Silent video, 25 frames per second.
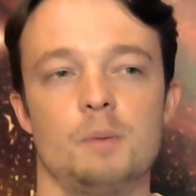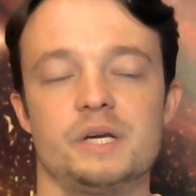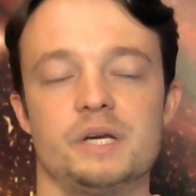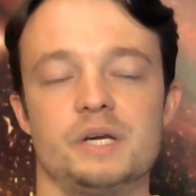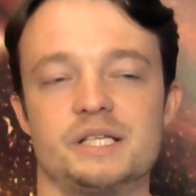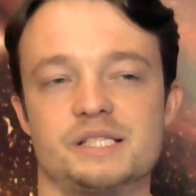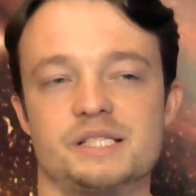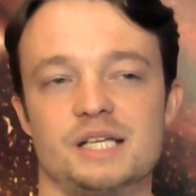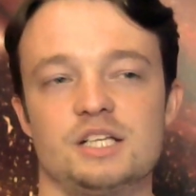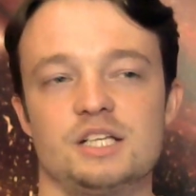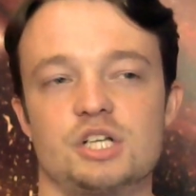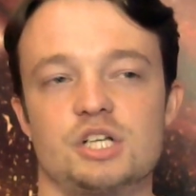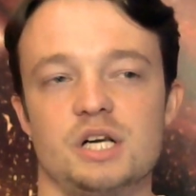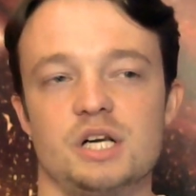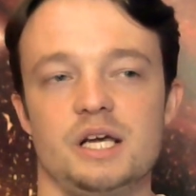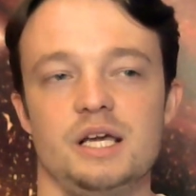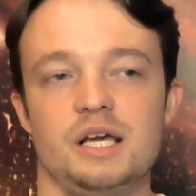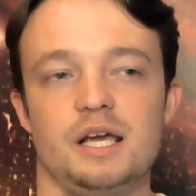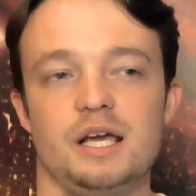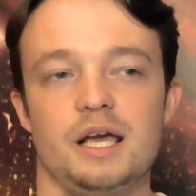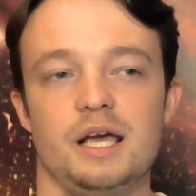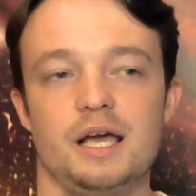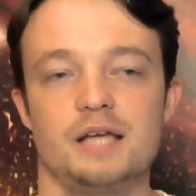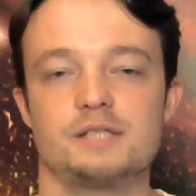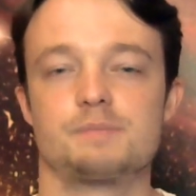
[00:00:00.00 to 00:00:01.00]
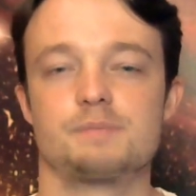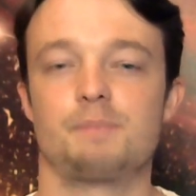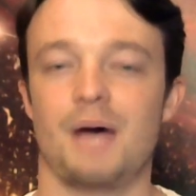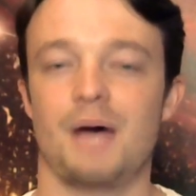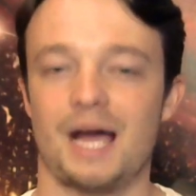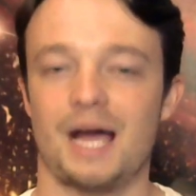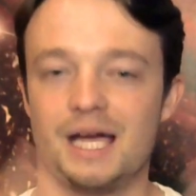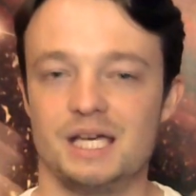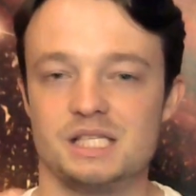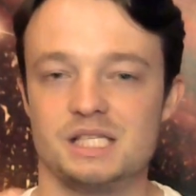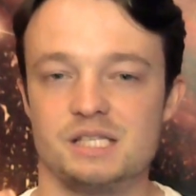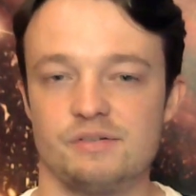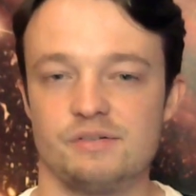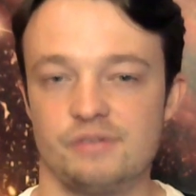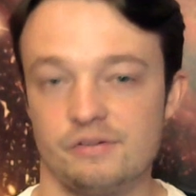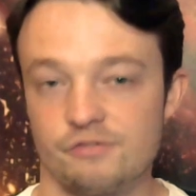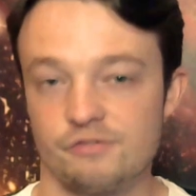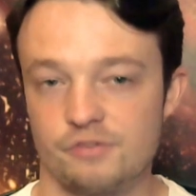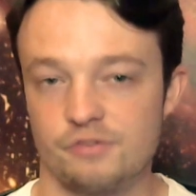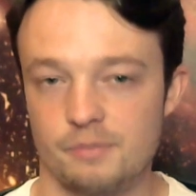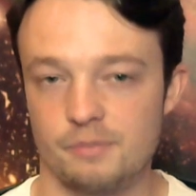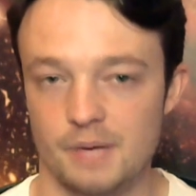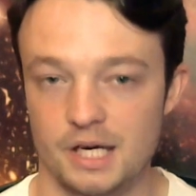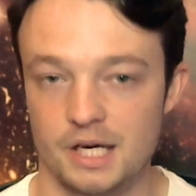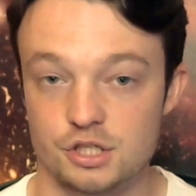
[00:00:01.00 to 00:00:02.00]
but essentially it's packets of
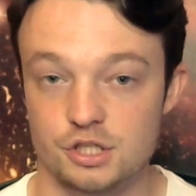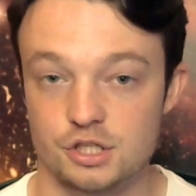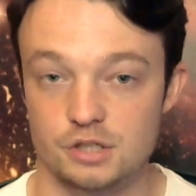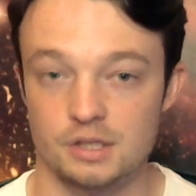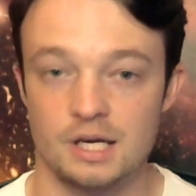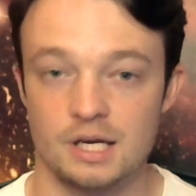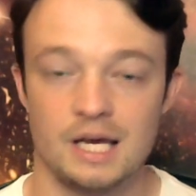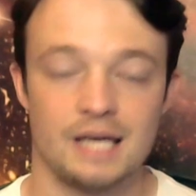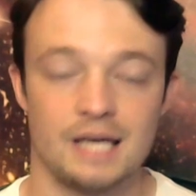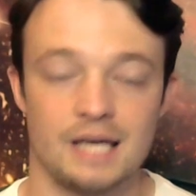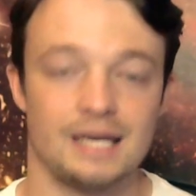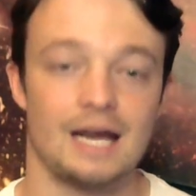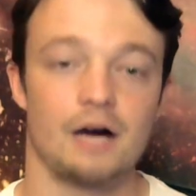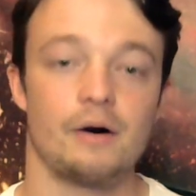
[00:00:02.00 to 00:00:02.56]
information.